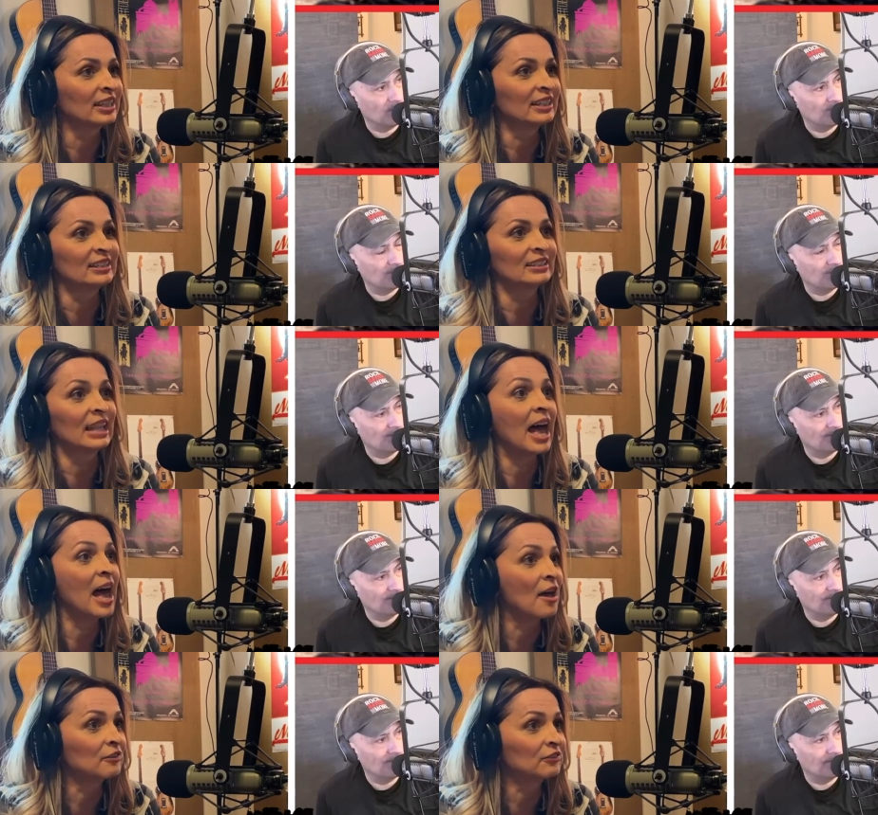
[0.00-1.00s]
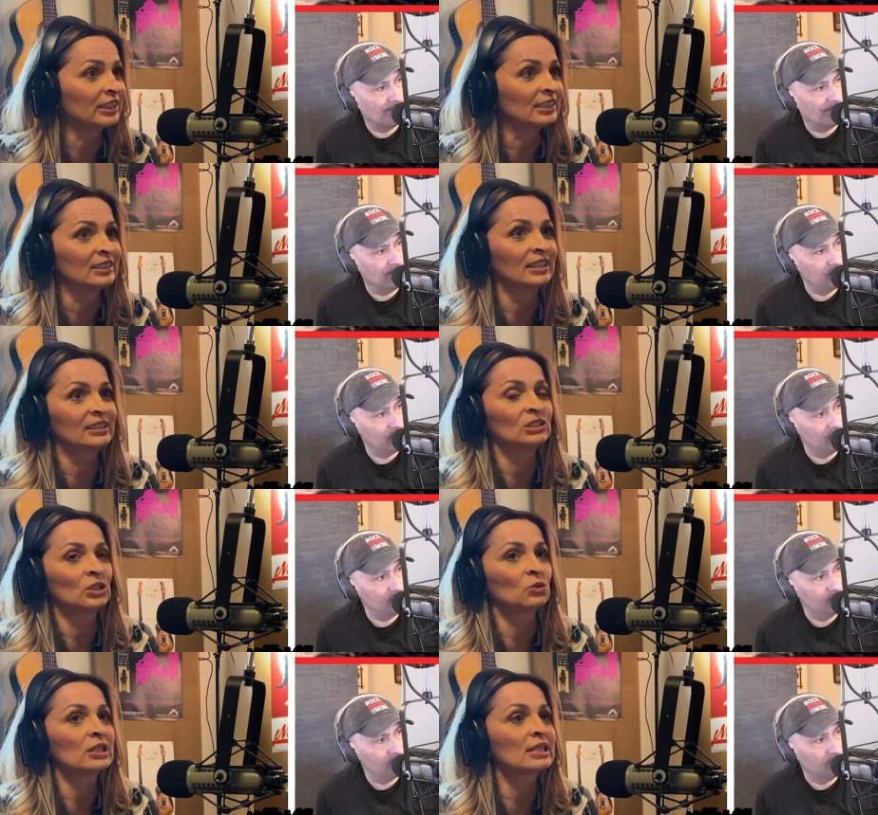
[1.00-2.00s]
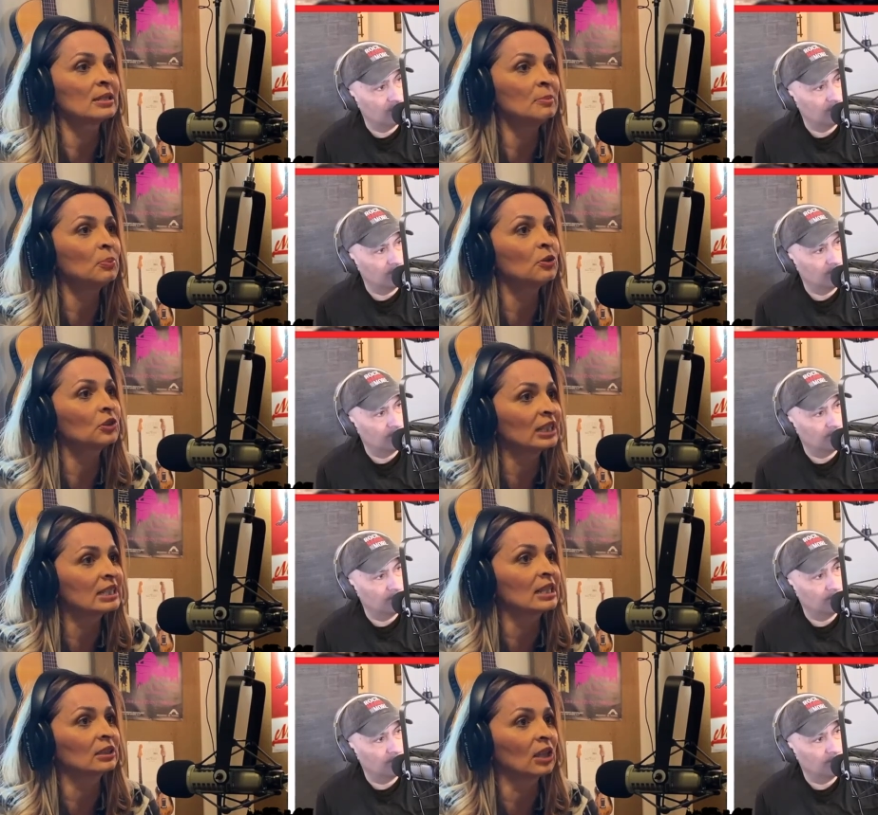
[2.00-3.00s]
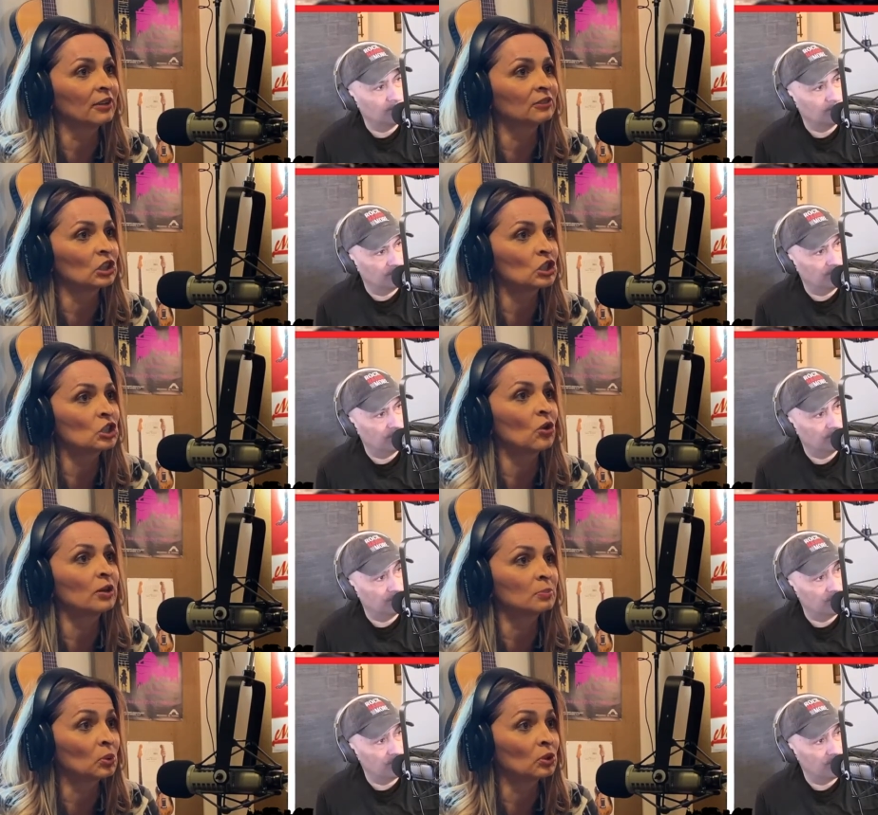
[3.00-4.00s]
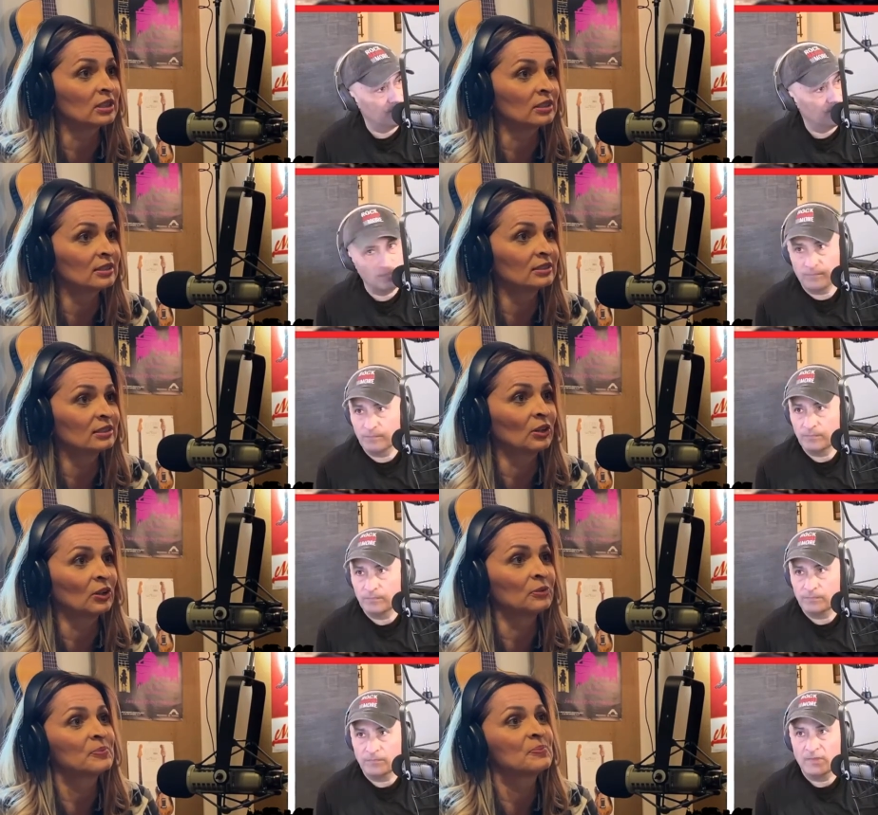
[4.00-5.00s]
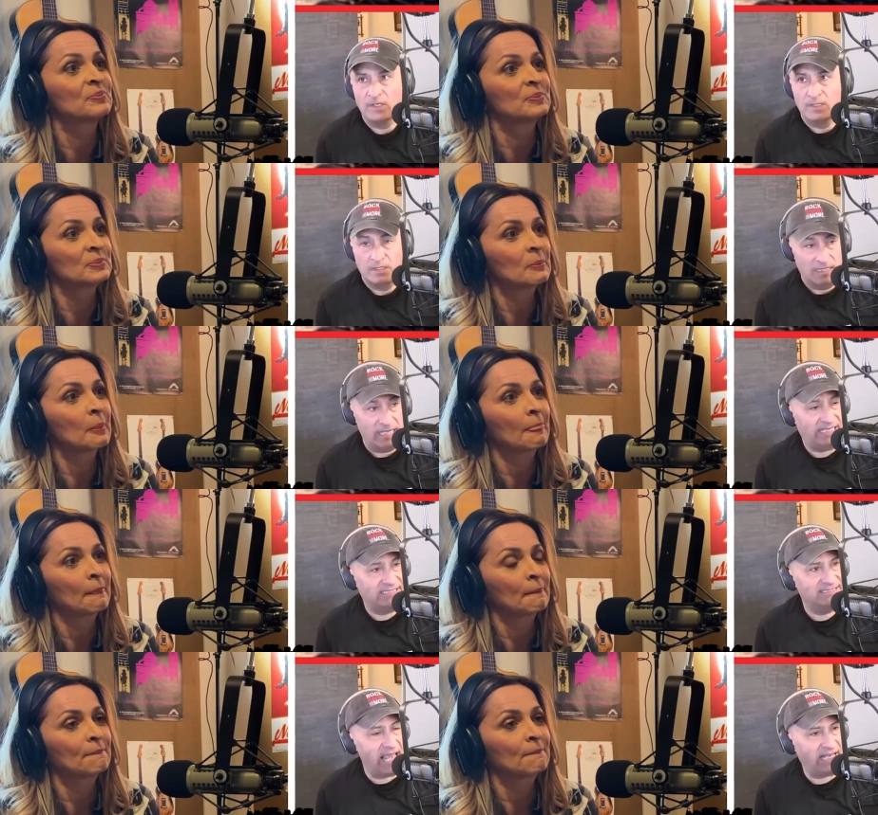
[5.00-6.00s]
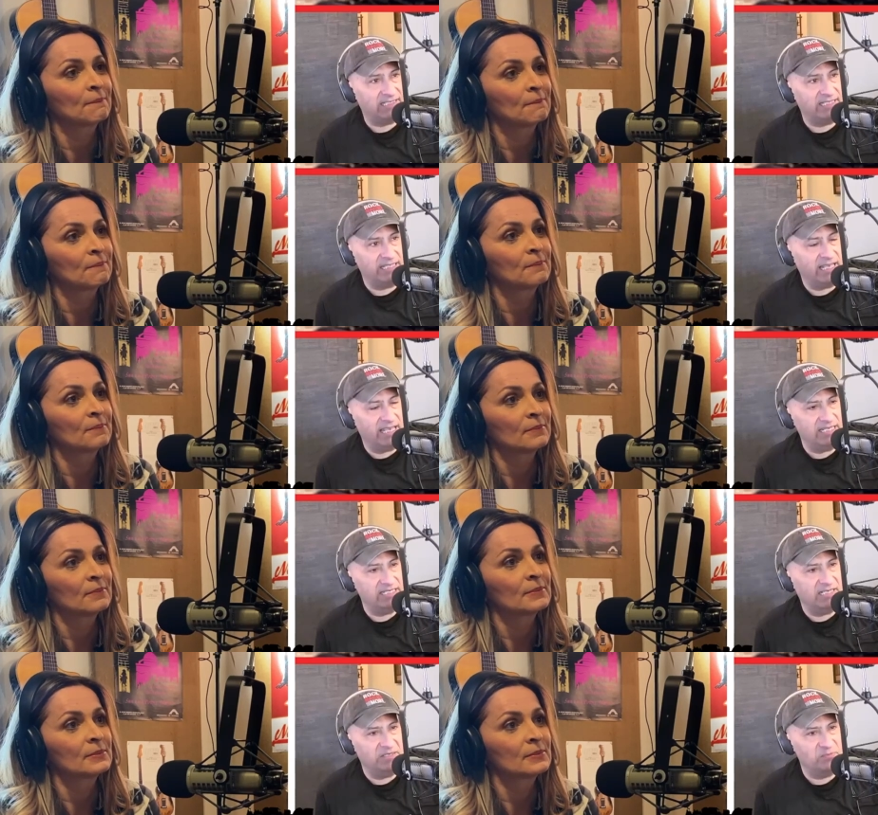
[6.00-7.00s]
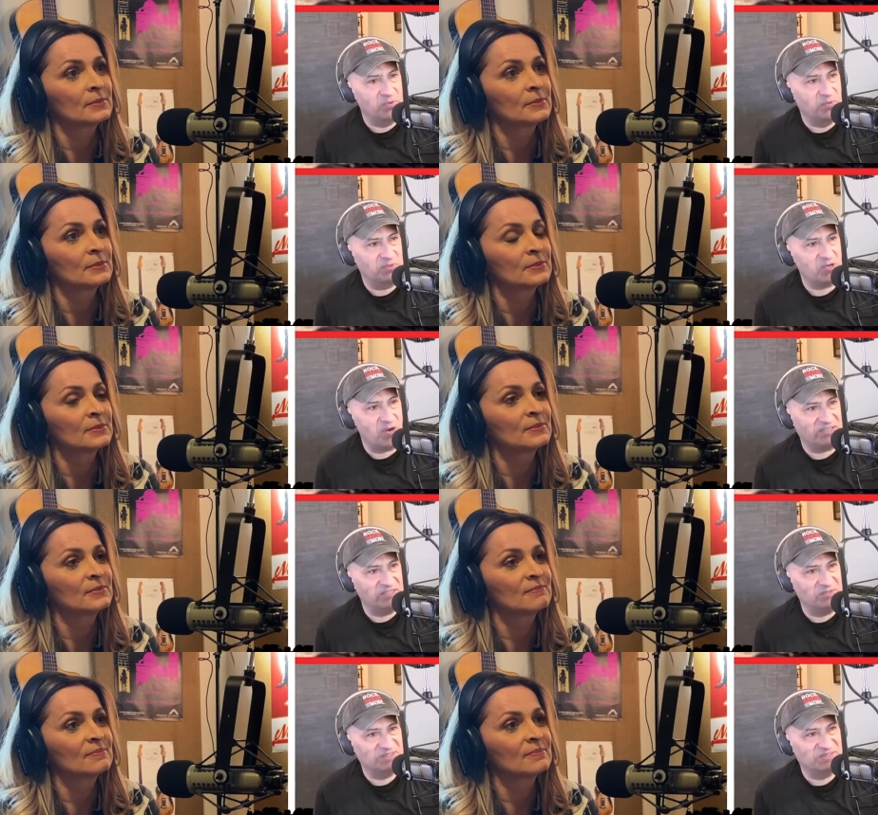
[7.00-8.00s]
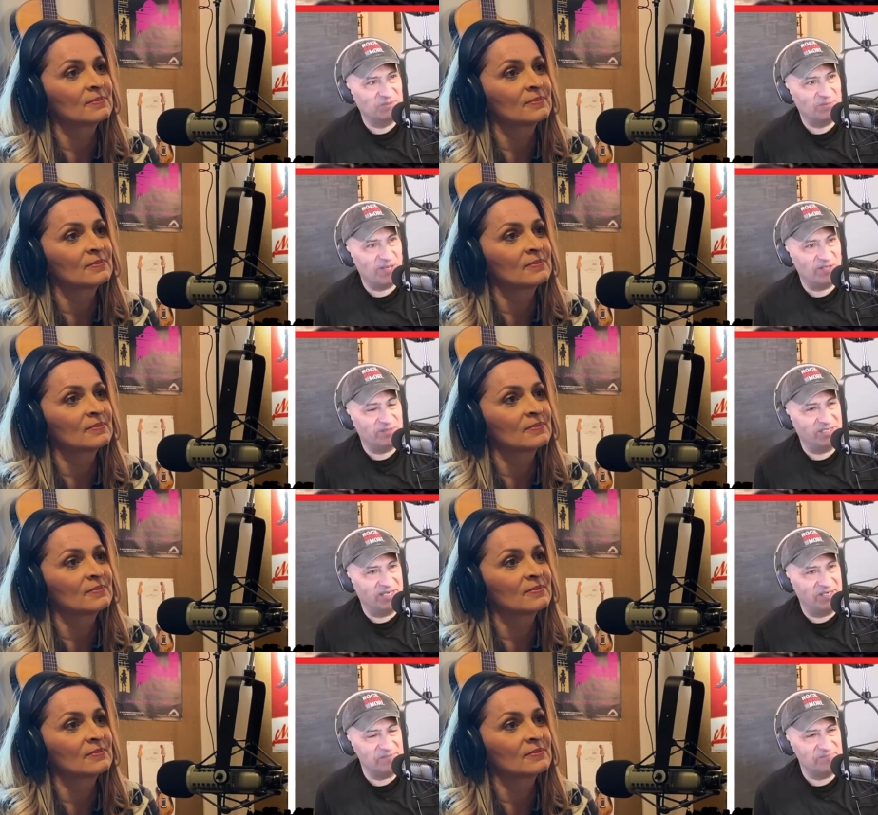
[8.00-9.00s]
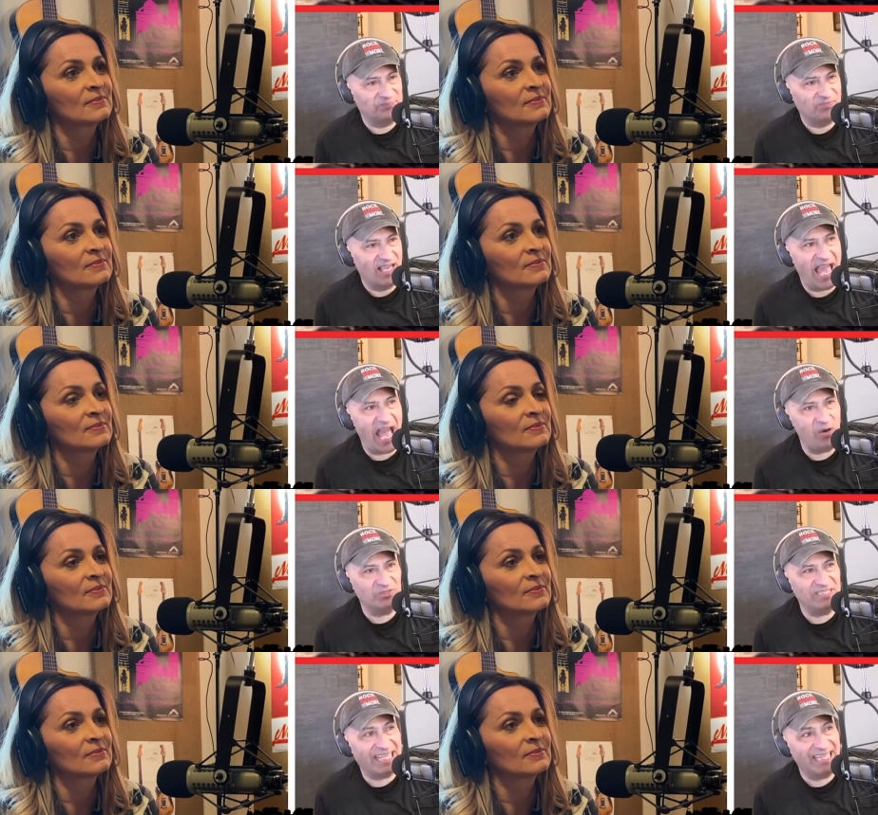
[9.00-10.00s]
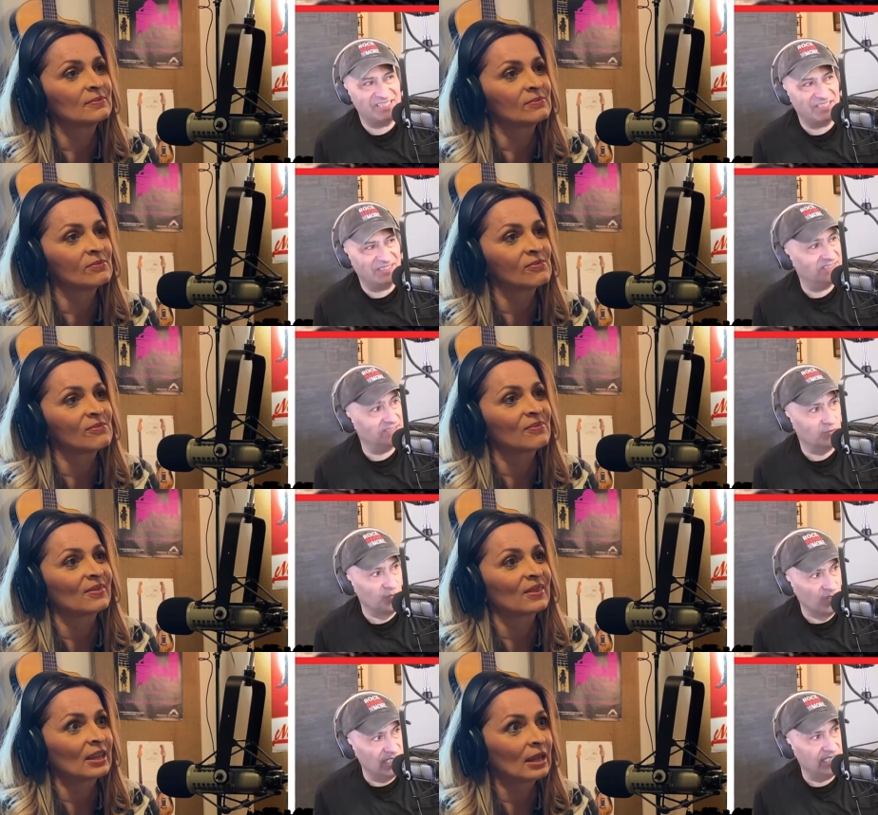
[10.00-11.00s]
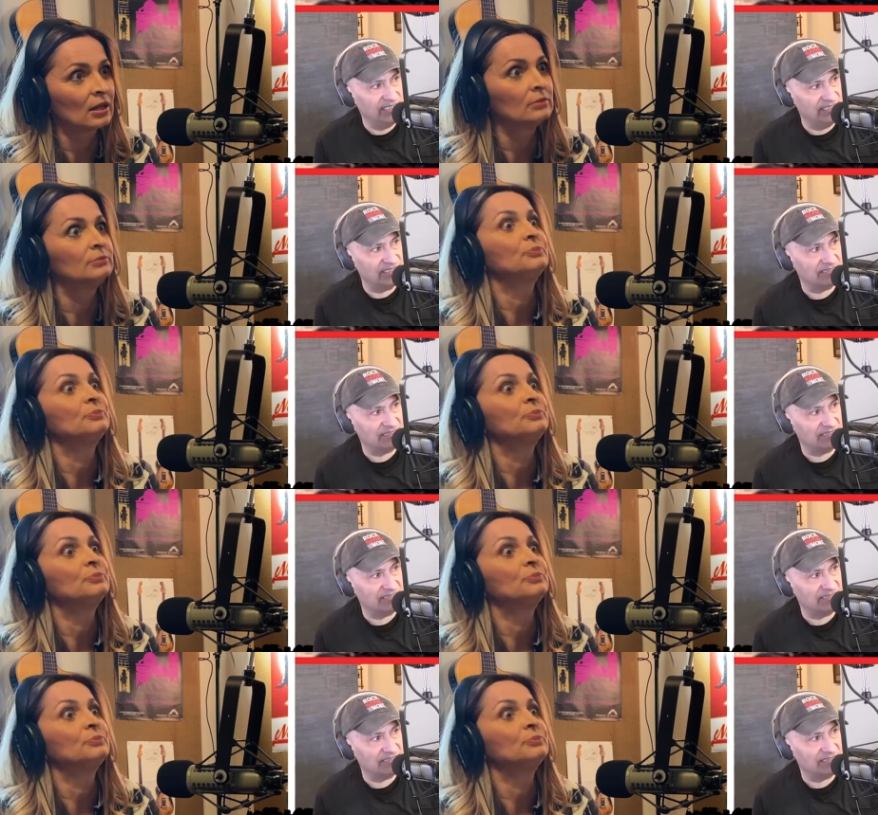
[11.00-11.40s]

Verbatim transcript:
Speaker 1: and laugh. And, you know, the simple things in life, they're so important, you know.
Speaker 2: Exactly. And we were talking also about how the kitchen is really the